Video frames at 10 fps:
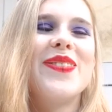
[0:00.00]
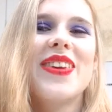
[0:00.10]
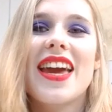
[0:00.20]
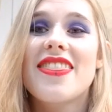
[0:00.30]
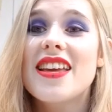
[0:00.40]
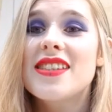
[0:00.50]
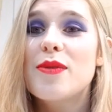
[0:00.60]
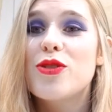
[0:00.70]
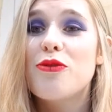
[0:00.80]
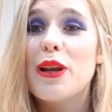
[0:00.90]
Yeah, they
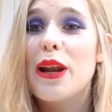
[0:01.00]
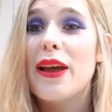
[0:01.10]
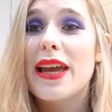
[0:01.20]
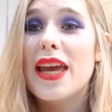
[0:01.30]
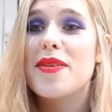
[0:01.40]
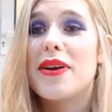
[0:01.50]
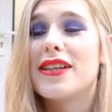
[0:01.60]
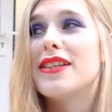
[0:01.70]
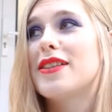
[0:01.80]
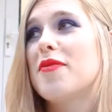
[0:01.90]
seem to really like him.
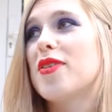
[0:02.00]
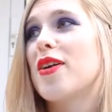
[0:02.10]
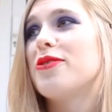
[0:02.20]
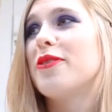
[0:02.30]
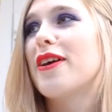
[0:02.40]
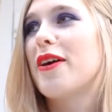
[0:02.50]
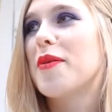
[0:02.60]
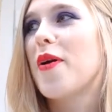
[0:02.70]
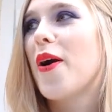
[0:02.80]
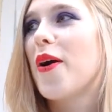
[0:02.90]
Actually, sometimes when I
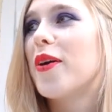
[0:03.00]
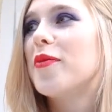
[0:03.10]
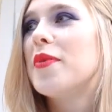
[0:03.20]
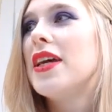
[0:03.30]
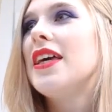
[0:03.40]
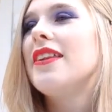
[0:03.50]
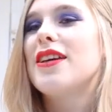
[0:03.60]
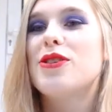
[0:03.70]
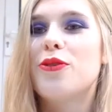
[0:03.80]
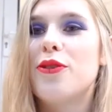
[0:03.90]
come home, they
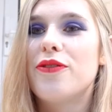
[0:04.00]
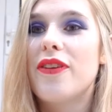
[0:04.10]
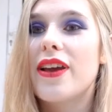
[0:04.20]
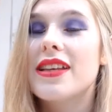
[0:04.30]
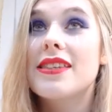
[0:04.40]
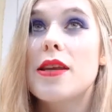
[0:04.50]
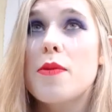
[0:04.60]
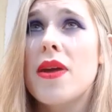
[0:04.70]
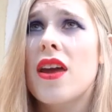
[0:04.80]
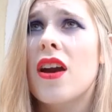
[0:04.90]
sort of like see
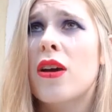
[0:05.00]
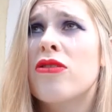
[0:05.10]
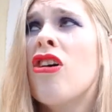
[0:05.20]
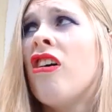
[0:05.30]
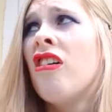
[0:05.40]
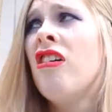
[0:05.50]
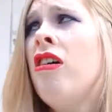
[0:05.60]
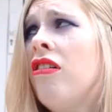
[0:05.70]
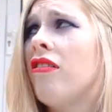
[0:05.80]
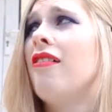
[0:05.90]
me and go,
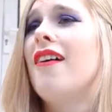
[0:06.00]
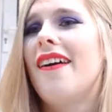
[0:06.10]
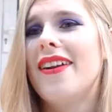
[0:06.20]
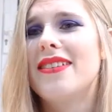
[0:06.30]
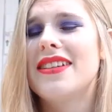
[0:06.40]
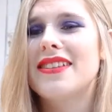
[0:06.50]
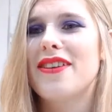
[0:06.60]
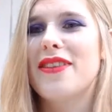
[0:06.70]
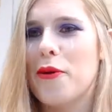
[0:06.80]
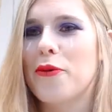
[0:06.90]
oh. And I'm just
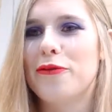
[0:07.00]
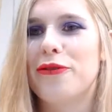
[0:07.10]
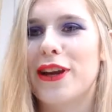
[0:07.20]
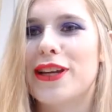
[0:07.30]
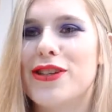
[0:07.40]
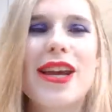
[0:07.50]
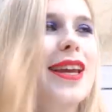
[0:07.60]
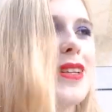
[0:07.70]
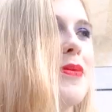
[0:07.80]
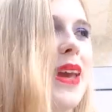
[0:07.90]
like, they want freaking
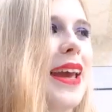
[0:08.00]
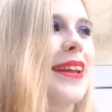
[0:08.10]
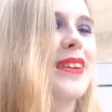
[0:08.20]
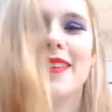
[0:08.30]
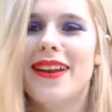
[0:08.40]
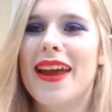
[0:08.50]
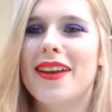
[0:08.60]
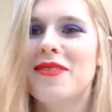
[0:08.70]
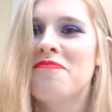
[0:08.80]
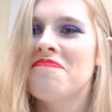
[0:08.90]
Jake to be here, don't
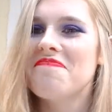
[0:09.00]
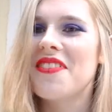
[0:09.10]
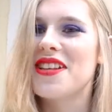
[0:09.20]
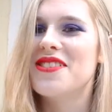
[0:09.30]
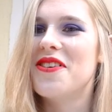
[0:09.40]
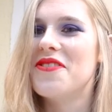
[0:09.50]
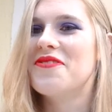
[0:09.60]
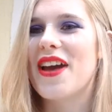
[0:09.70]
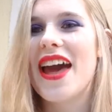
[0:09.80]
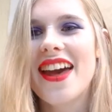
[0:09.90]
they? That's not
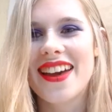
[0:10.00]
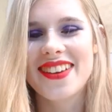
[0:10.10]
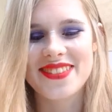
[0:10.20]
fair.